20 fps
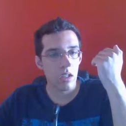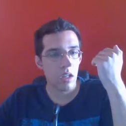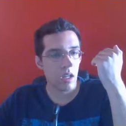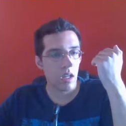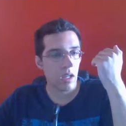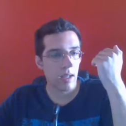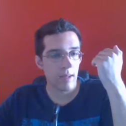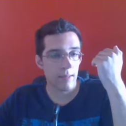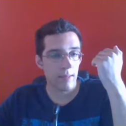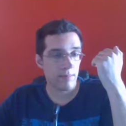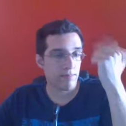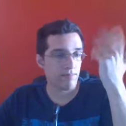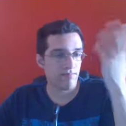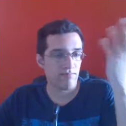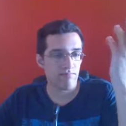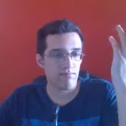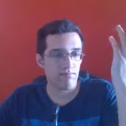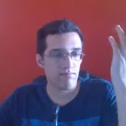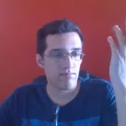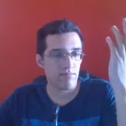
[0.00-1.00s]
Uh,
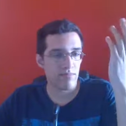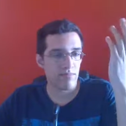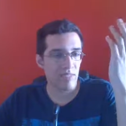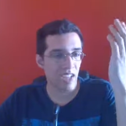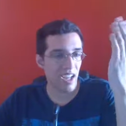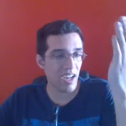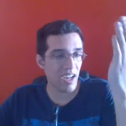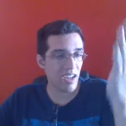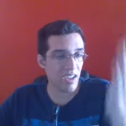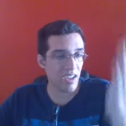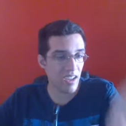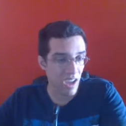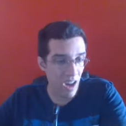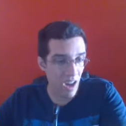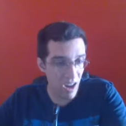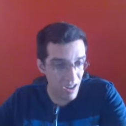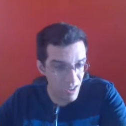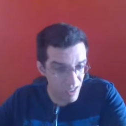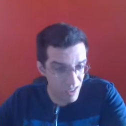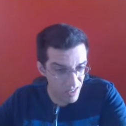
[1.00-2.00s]
they
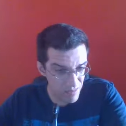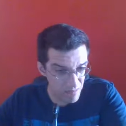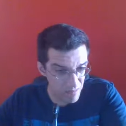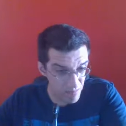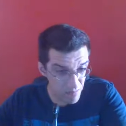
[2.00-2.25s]
are,